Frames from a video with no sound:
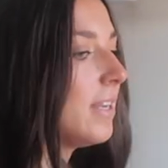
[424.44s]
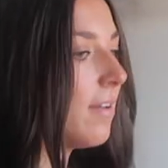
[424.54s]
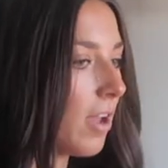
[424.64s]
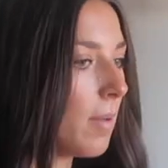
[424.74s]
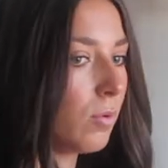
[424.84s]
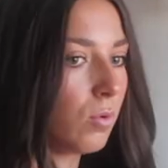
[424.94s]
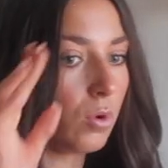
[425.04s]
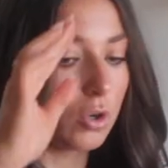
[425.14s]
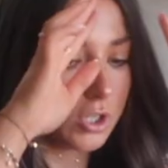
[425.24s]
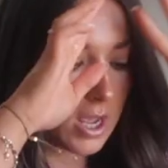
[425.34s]
I never get
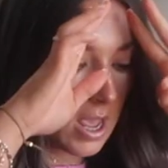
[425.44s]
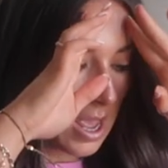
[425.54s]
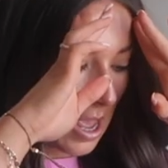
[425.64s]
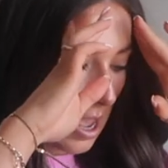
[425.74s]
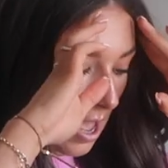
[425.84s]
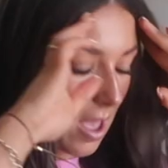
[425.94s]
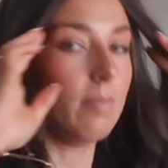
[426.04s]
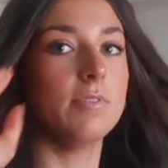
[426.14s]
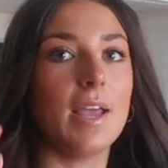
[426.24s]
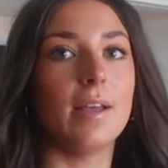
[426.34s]
bored.
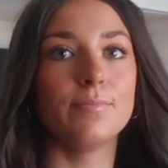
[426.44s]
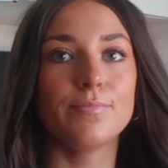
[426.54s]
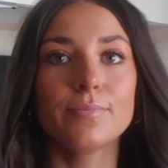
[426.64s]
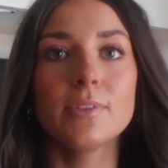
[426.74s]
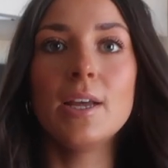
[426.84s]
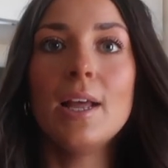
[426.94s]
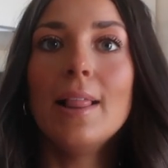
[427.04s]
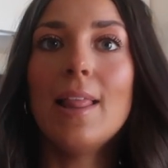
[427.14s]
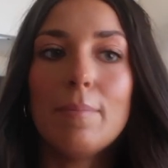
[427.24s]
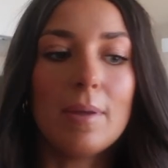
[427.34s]
Um, so yeah,
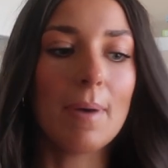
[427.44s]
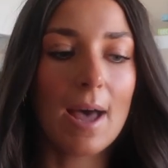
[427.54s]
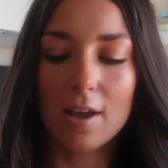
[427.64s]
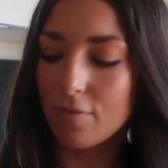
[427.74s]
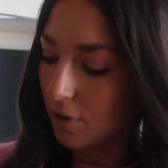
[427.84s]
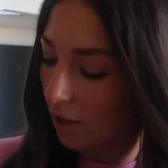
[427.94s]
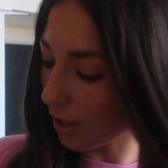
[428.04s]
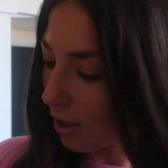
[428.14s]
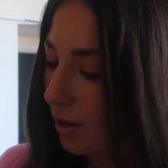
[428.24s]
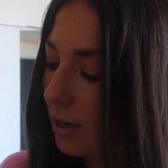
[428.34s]
let me pack. I feel
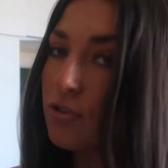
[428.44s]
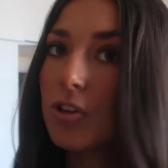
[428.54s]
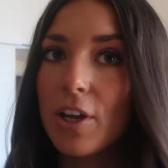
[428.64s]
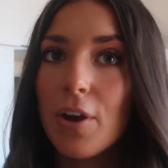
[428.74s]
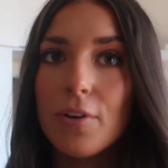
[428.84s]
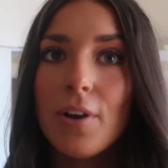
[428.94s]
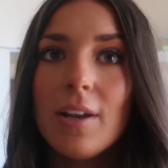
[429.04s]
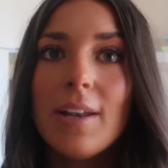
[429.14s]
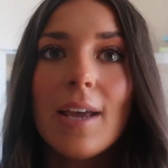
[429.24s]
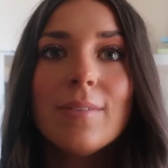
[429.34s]
like literally going on
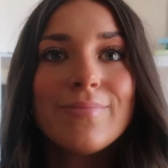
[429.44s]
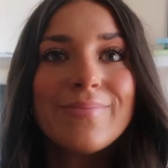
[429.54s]
holiday.